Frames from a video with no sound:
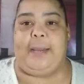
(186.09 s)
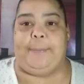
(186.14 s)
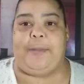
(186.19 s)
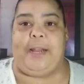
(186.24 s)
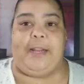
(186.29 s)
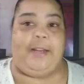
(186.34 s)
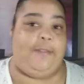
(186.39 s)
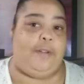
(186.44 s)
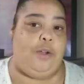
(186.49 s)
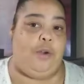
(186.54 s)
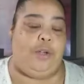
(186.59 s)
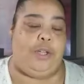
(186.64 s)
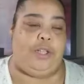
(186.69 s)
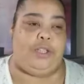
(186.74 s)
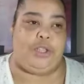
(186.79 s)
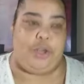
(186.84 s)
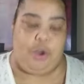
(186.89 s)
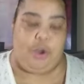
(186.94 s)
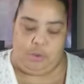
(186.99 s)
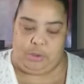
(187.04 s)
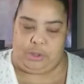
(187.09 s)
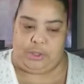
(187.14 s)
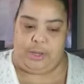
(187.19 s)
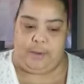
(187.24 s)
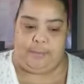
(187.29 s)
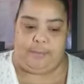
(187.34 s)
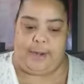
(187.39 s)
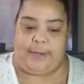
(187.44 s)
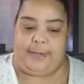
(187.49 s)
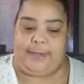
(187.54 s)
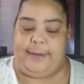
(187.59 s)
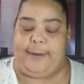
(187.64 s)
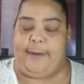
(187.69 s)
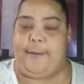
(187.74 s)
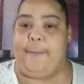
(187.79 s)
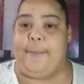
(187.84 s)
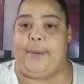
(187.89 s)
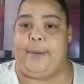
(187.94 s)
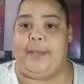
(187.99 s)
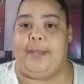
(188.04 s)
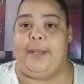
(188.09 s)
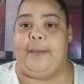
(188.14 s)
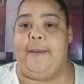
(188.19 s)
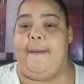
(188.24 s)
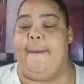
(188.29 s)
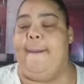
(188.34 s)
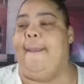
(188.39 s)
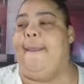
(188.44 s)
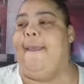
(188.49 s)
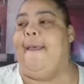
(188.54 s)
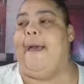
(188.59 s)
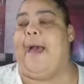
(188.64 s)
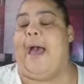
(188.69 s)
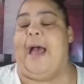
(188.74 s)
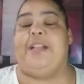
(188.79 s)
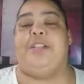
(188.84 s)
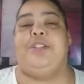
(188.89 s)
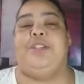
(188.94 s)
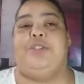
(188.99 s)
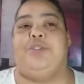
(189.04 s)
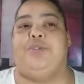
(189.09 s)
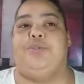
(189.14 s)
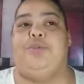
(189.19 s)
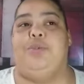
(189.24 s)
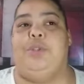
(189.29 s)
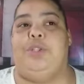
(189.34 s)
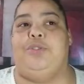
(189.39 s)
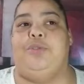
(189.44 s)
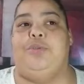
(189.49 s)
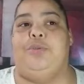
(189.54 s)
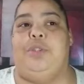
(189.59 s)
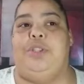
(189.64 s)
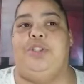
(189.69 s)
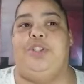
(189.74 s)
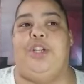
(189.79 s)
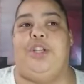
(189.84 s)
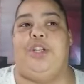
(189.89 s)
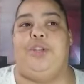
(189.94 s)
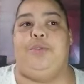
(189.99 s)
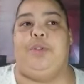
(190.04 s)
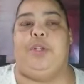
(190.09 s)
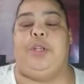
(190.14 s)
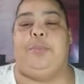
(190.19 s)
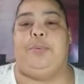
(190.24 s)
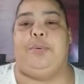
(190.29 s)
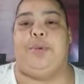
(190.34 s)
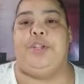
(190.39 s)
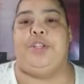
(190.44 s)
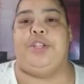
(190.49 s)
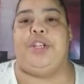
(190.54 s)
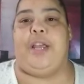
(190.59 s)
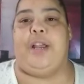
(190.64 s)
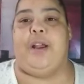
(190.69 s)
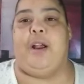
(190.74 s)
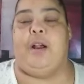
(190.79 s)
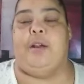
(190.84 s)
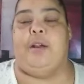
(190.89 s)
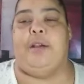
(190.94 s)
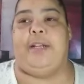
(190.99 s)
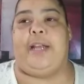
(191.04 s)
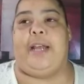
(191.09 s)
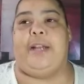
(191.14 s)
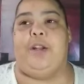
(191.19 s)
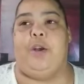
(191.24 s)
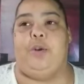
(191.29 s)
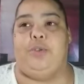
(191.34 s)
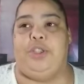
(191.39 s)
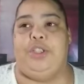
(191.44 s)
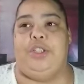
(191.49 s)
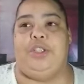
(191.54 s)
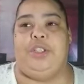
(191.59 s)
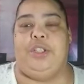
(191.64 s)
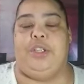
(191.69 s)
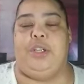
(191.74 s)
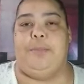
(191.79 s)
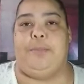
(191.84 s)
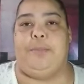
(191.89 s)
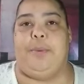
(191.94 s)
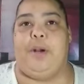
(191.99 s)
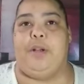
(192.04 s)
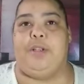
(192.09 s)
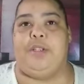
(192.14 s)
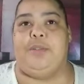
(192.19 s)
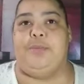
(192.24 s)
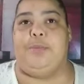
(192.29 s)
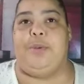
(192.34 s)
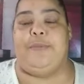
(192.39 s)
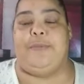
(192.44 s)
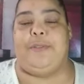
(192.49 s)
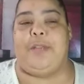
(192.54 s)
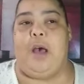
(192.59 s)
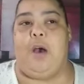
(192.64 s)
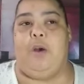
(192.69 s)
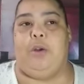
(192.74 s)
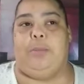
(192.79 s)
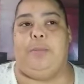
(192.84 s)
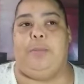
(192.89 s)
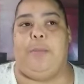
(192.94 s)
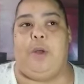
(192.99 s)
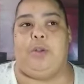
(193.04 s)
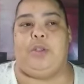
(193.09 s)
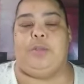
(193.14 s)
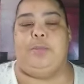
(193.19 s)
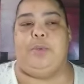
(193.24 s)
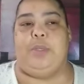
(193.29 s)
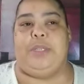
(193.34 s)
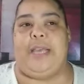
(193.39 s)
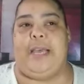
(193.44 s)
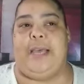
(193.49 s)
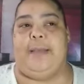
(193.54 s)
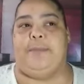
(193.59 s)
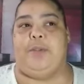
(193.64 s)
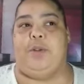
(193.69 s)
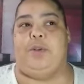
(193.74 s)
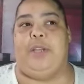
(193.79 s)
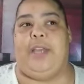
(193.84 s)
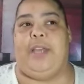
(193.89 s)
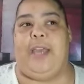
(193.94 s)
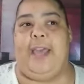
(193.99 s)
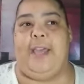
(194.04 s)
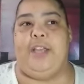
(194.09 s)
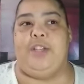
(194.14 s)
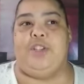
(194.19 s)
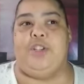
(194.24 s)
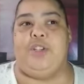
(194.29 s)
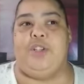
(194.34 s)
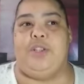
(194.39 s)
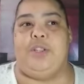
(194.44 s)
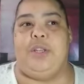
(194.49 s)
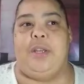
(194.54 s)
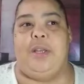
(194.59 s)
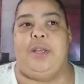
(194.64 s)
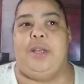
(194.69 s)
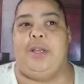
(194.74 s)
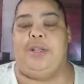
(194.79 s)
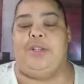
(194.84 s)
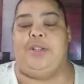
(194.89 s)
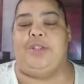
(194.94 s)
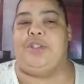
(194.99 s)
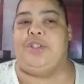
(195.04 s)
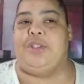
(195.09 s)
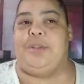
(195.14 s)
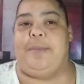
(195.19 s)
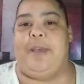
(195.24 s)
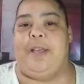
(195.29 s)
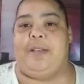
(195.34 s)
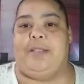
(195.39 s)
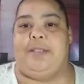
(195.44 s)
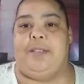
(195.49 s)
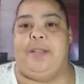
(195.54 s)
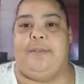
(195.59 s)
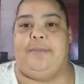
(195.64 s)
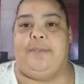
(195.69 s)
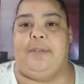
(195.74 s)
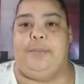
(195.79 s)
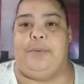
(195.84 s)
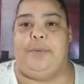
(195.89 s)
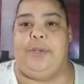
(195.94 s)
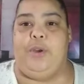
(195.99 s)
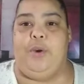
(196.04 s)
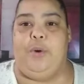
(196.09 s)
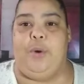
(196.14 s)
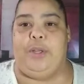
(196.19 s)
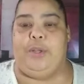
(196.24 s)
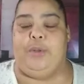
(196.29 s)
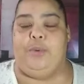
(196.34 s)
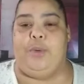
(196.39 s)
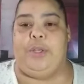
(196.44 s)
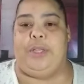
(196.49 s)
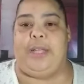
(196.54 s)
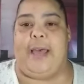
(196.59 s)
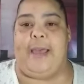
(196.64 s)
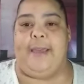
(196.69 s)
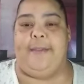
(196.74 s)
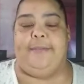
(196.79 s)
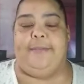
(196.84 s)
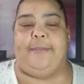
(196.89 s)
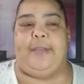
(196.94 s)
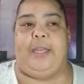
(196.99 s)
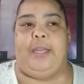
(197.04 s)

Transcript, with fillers: I'm not even going to get choked up right now, but I just truly, truly, genuinely appreciate her. And I know she's a good person. We've talked multiple times on occasions just about stuff that we're going through in life.